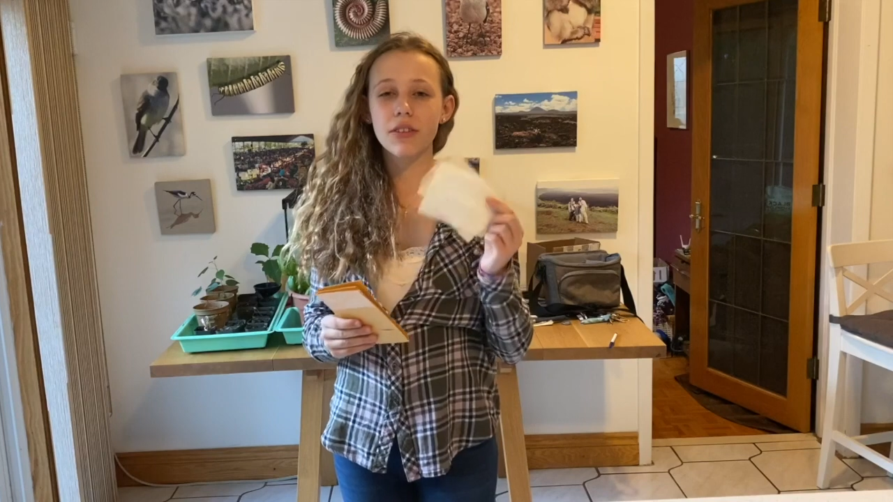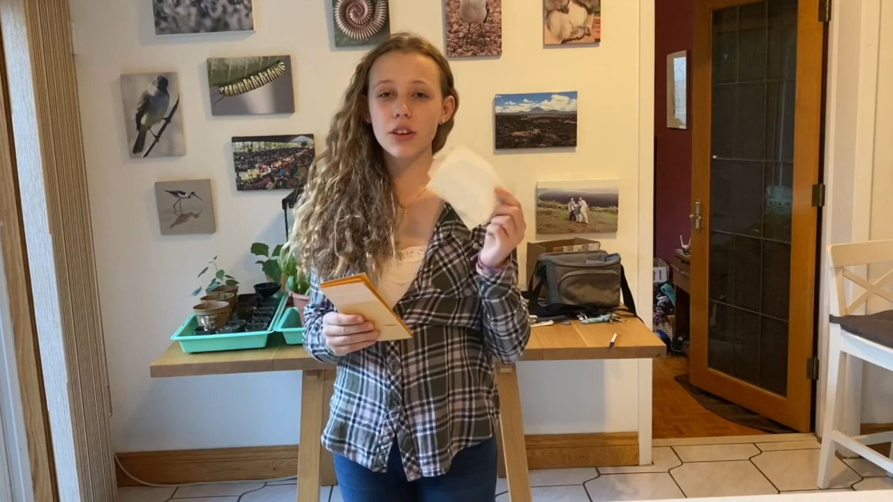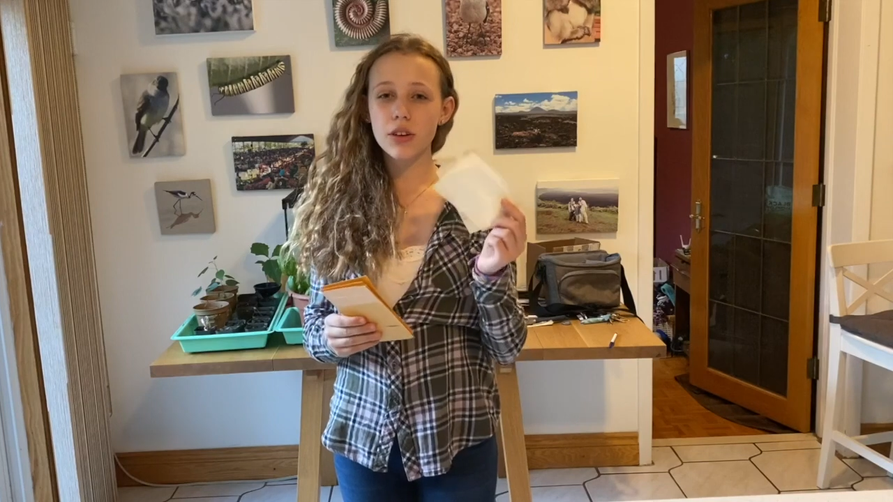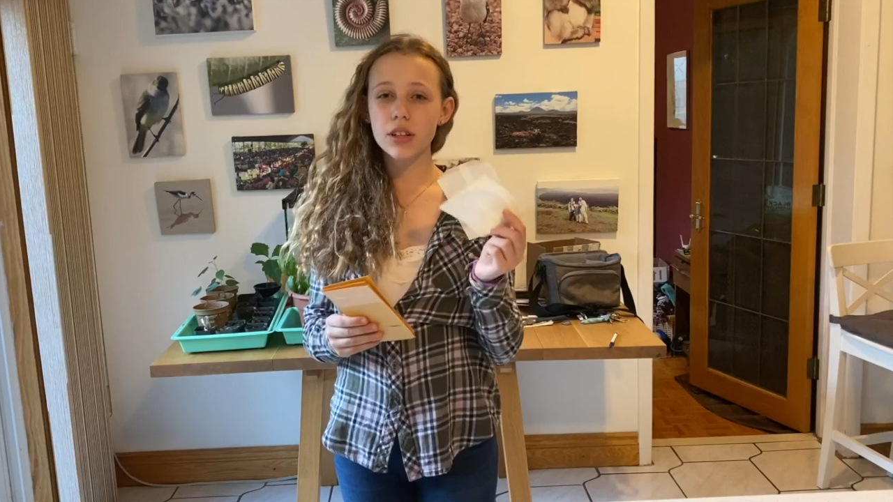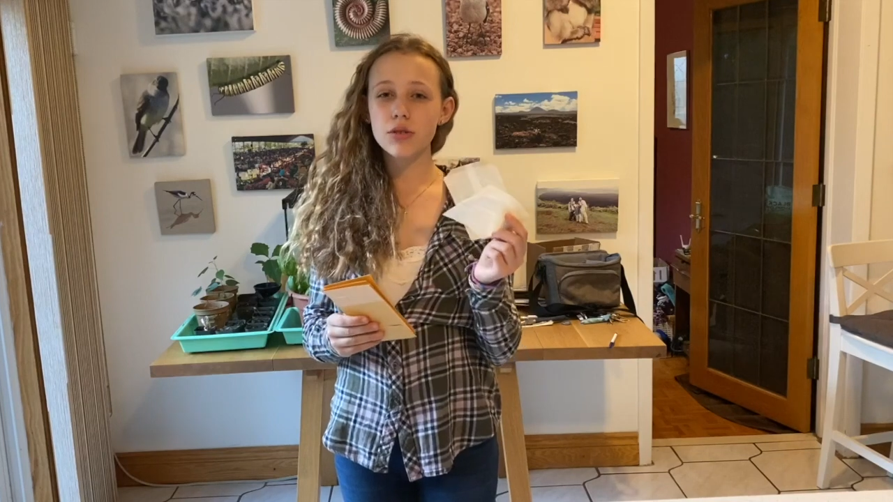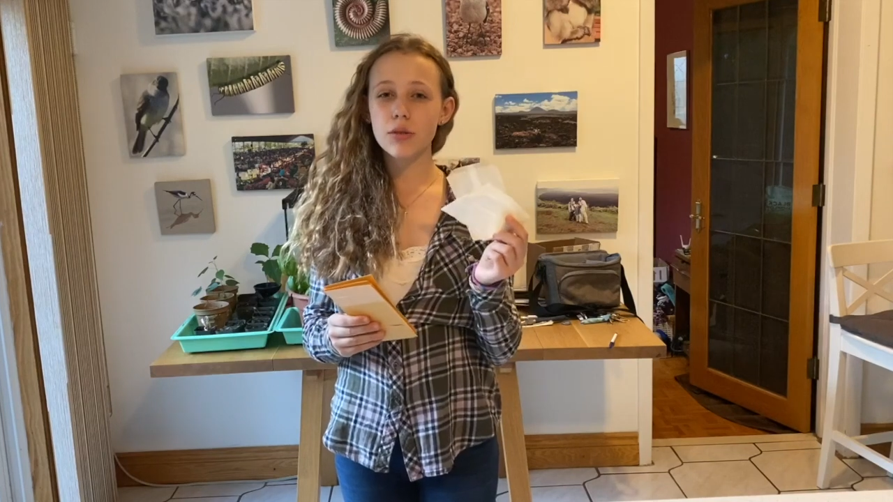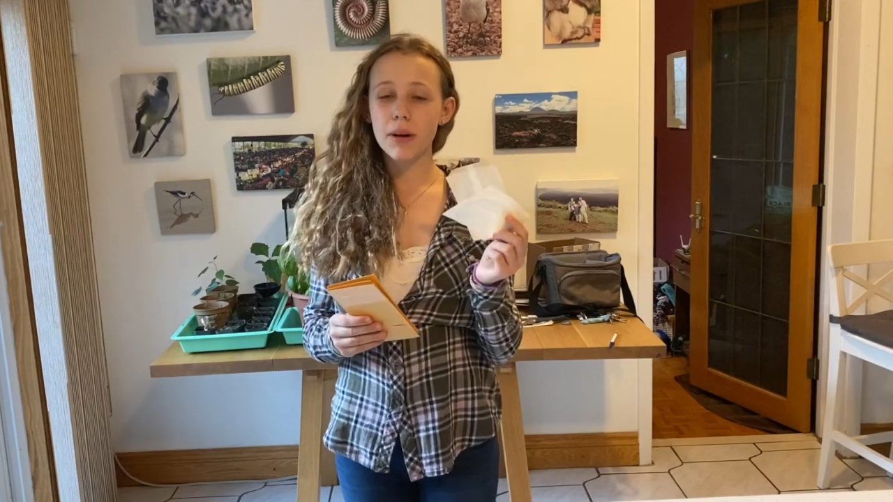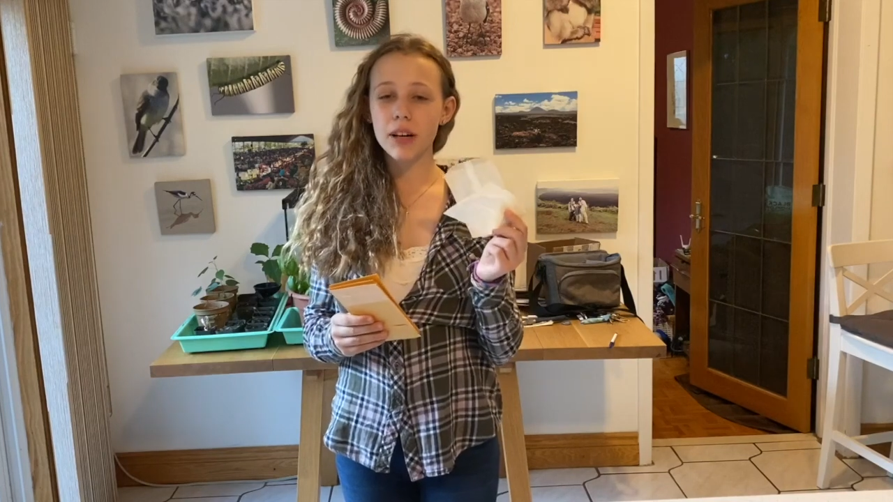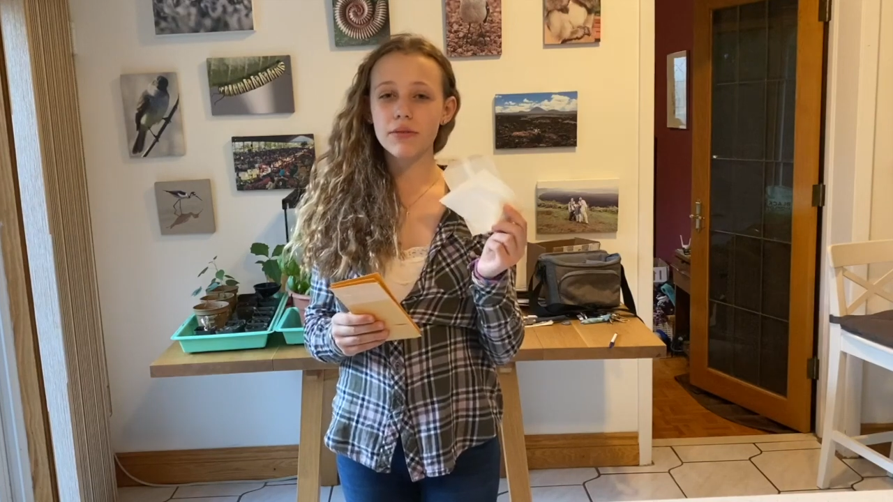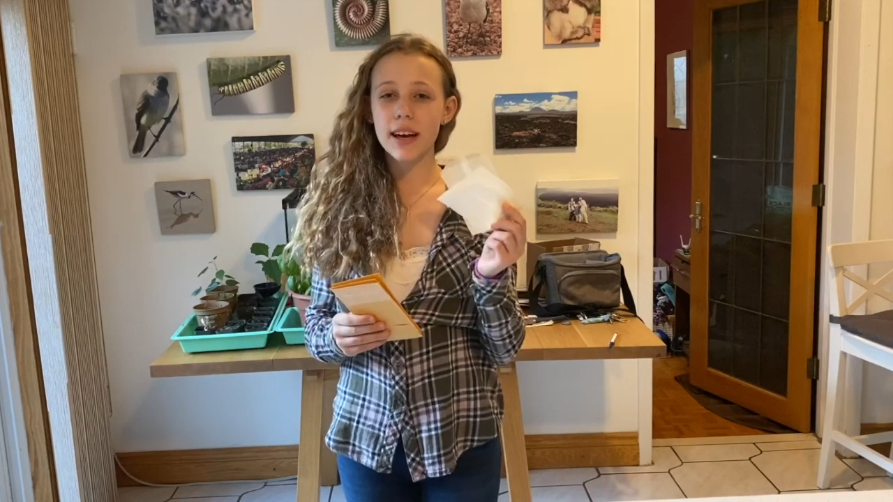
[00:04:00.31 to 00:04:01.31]
you're going to store
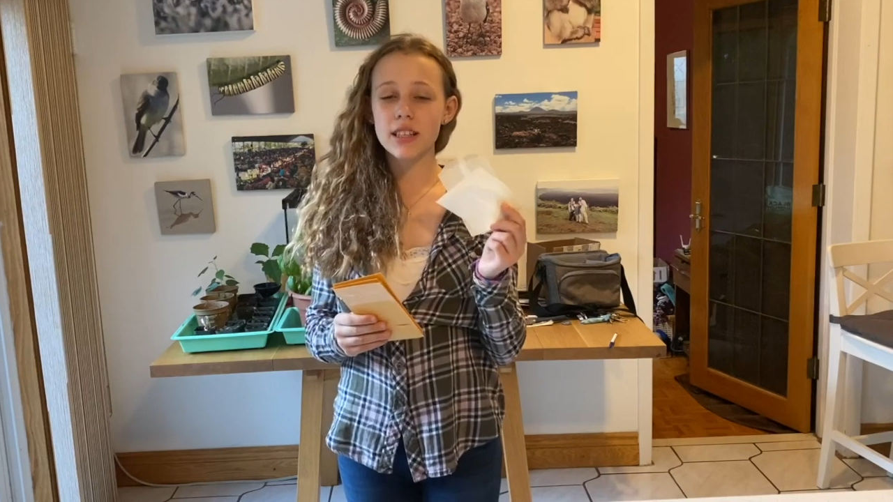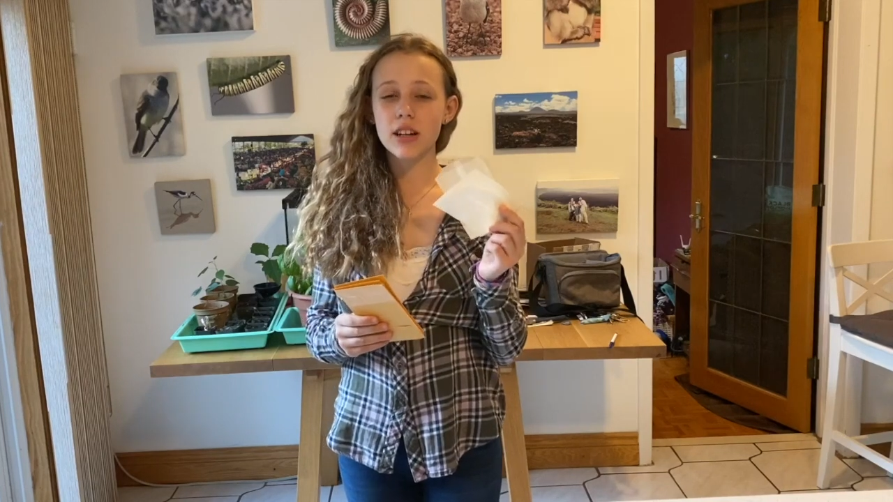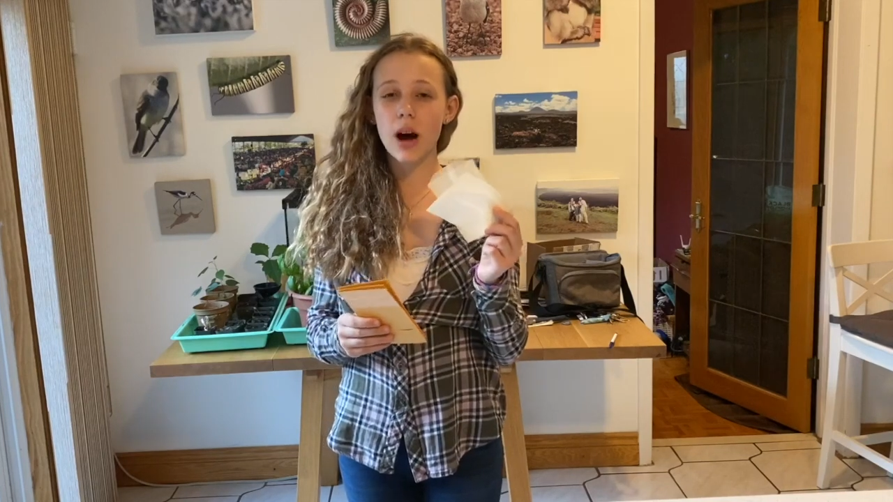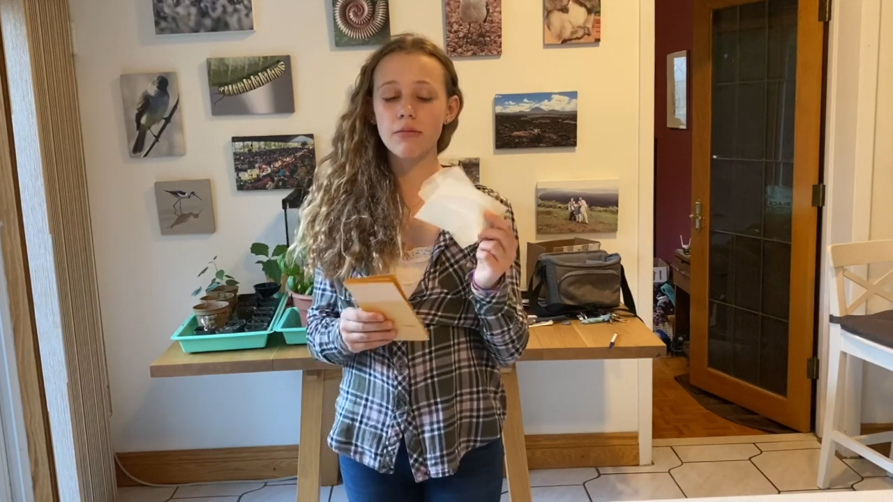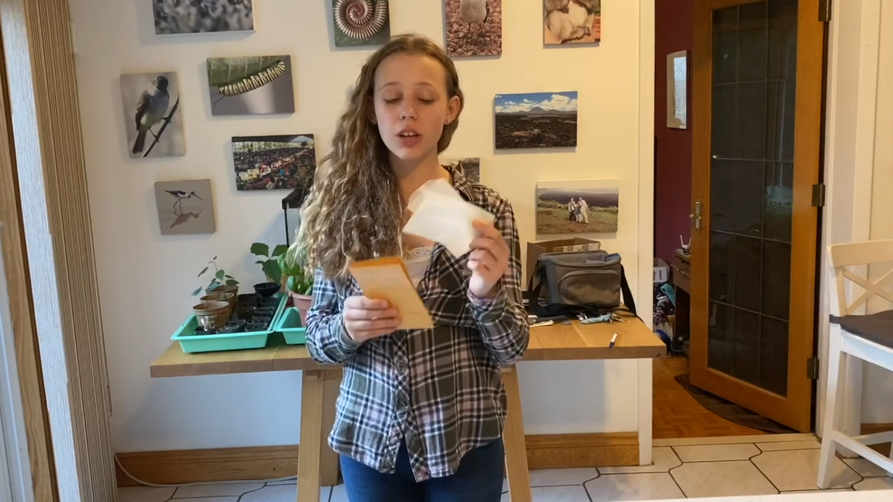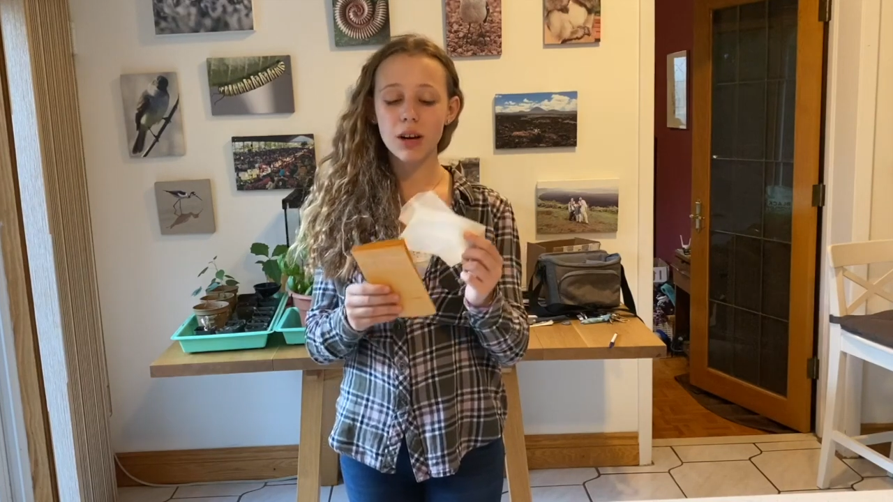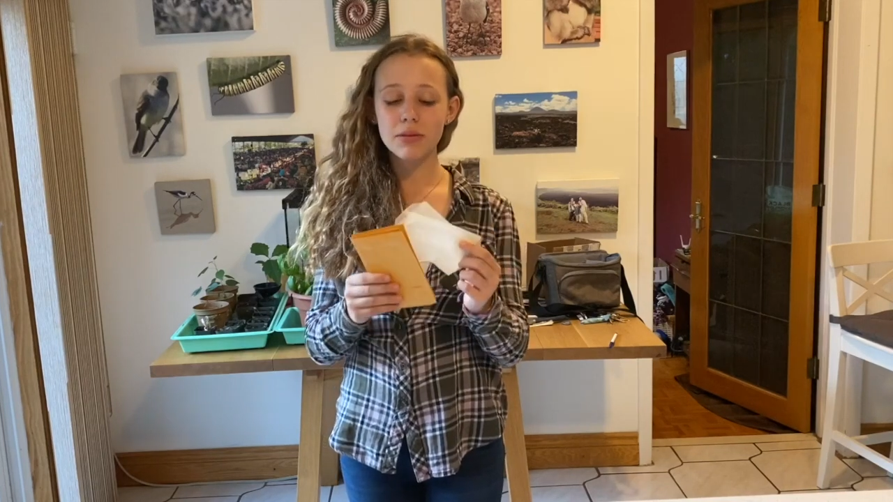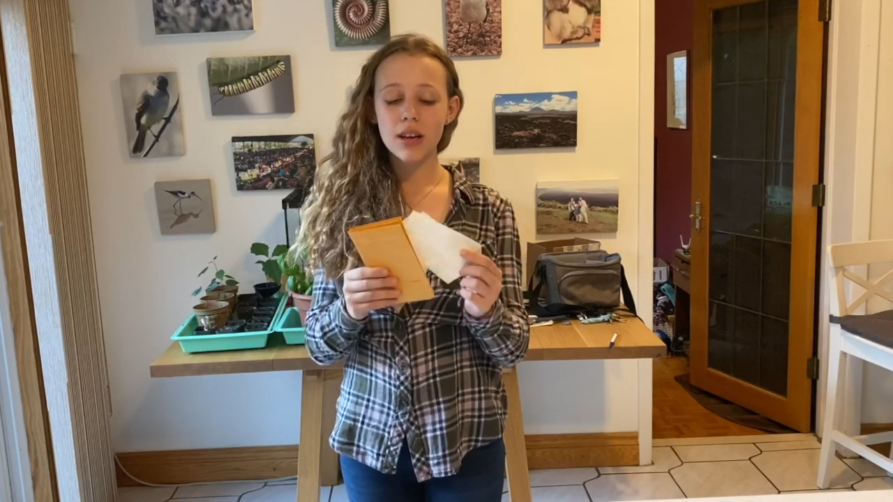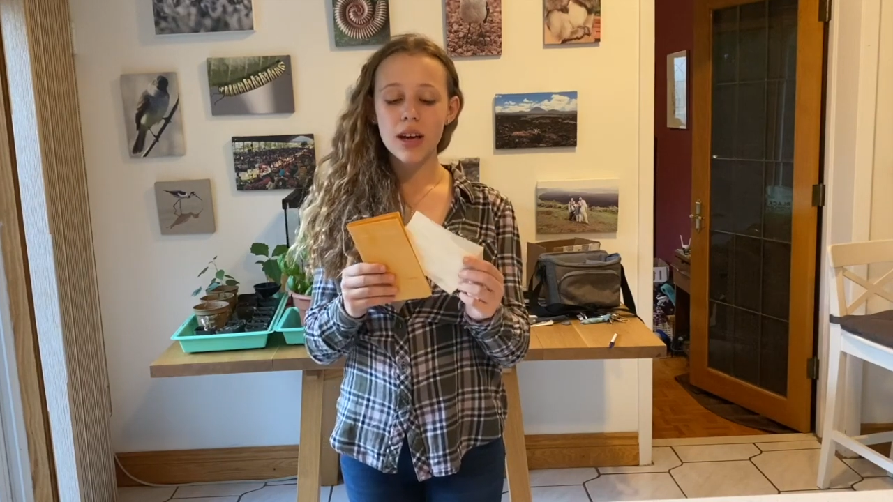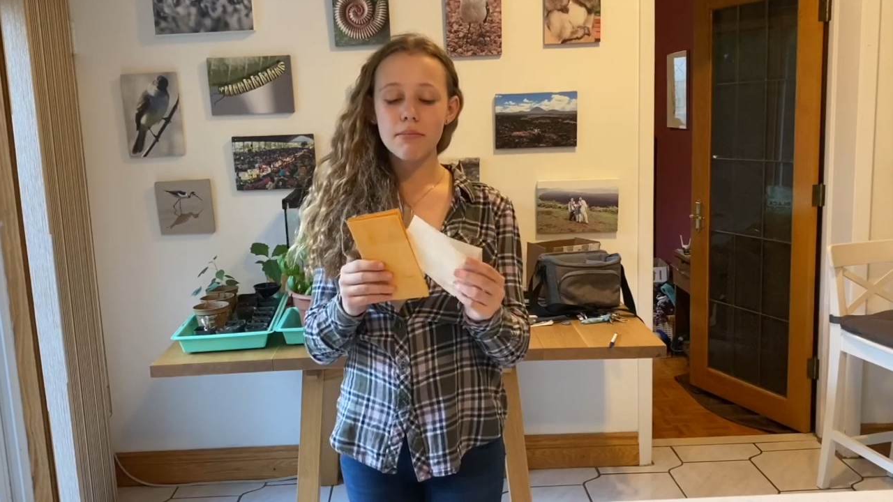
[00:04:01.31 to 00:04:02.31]
butterflies in envelopes,